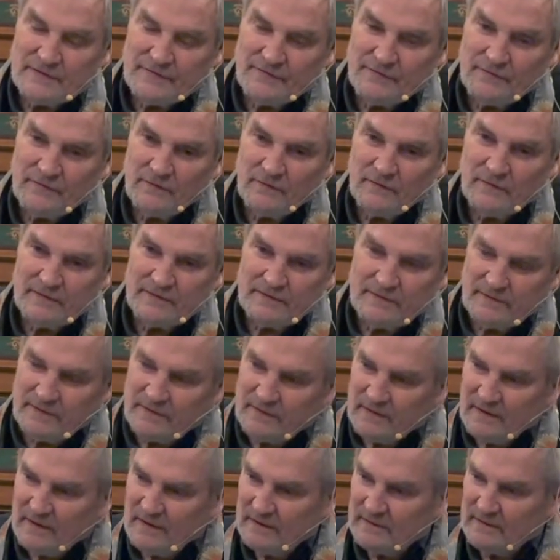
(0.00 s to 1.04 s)
for. You
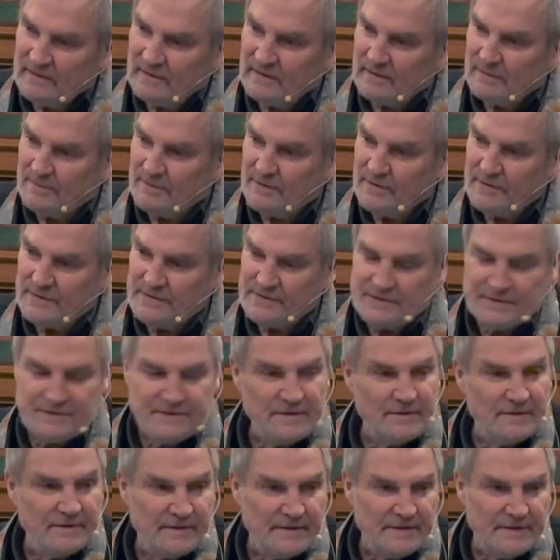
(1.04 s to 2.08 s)
can't get a purchase
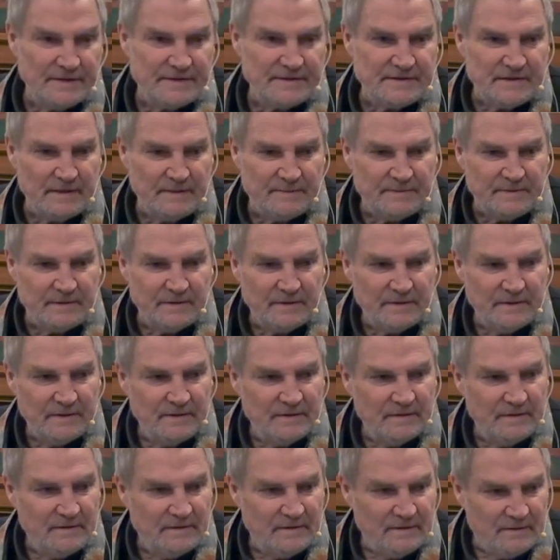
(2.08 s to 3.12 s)
on it except
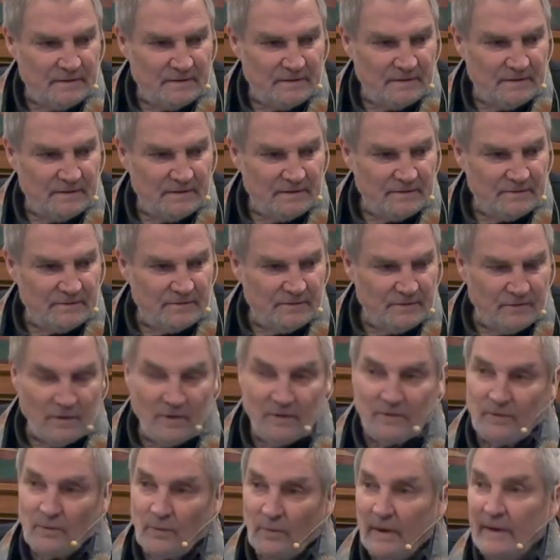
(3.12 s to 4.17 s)
through your
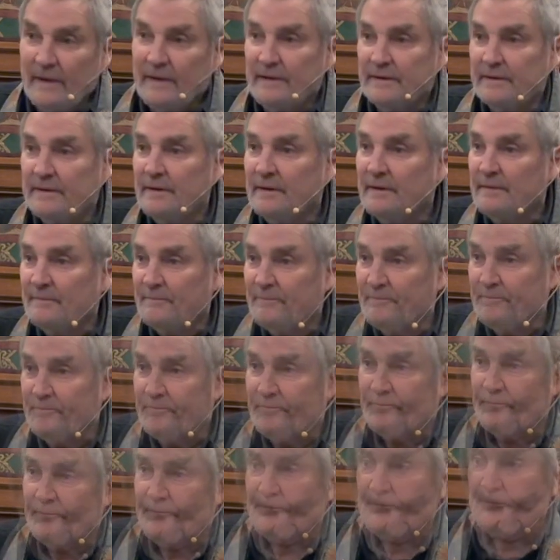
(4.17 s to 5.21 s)
own awakening.
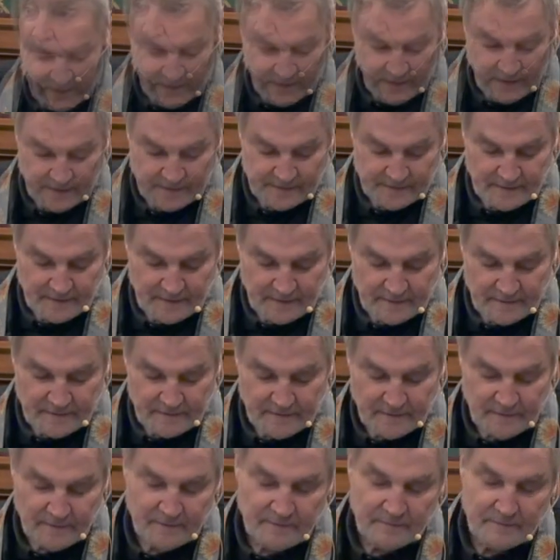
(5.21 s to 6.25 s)
And
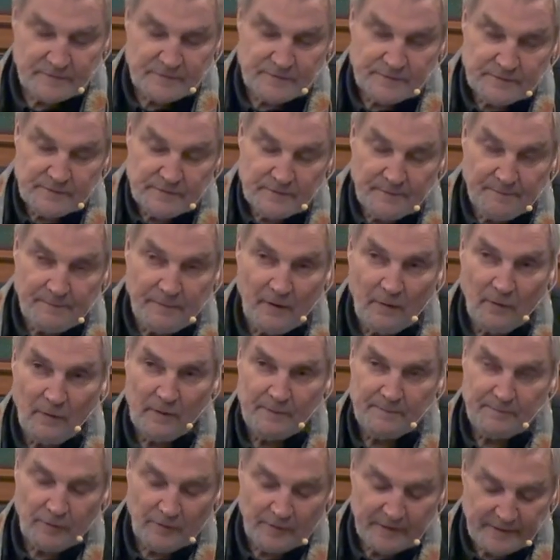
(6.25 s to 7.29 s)
the
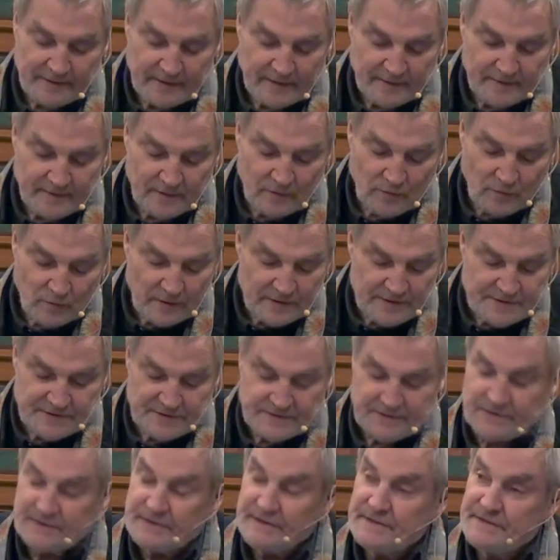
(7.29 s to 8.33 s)
poet pointed out the
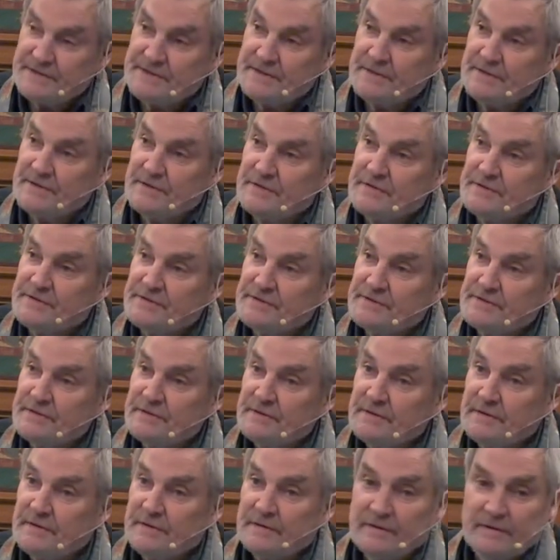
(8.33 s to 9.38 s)
question is in this
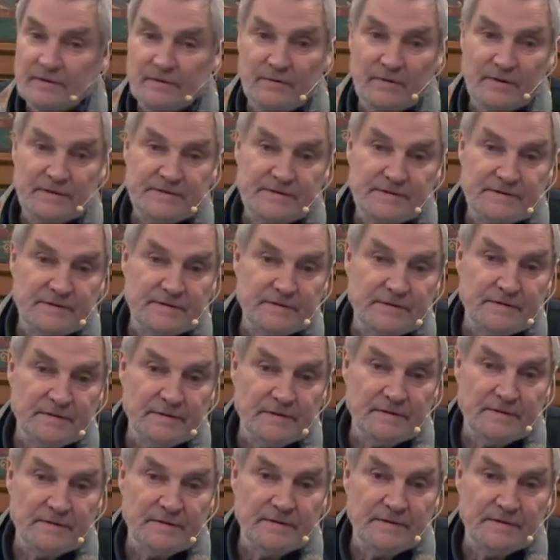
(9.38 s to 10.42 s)
question
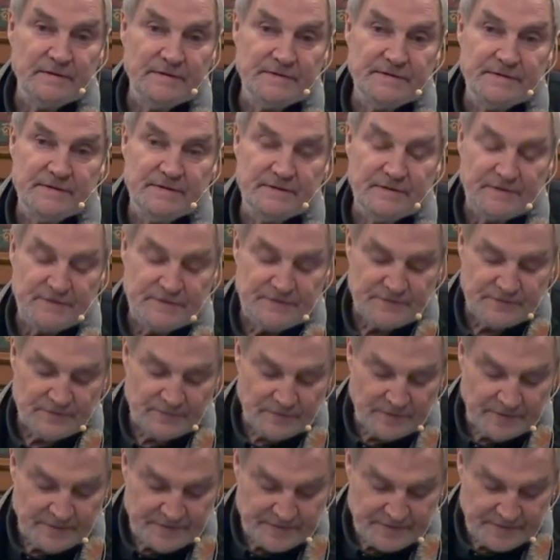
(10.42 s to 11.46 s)
is in the
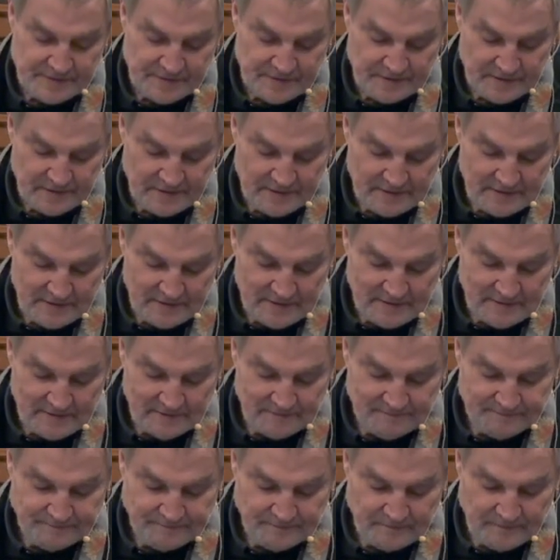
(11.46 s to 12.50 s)
source.
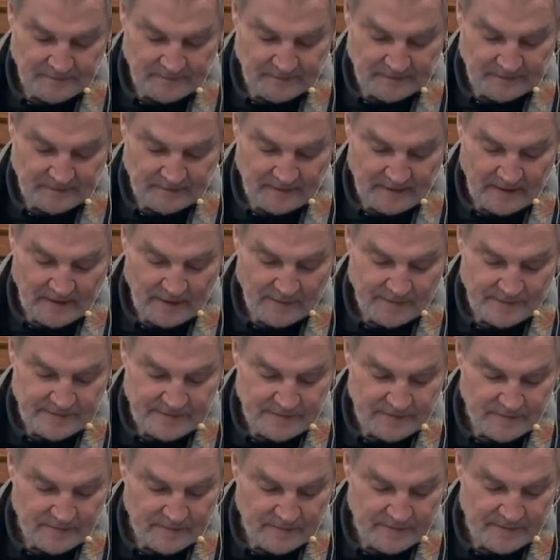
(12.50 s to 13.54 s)
How is
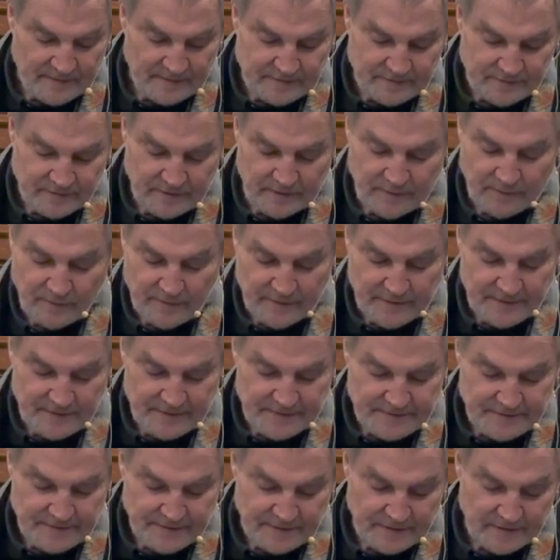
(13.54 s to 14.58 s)
it when the tree
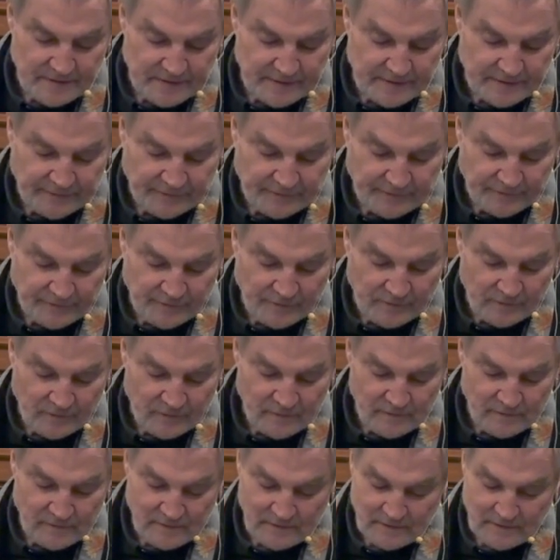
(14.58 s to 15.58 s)
withers and the leaves fall?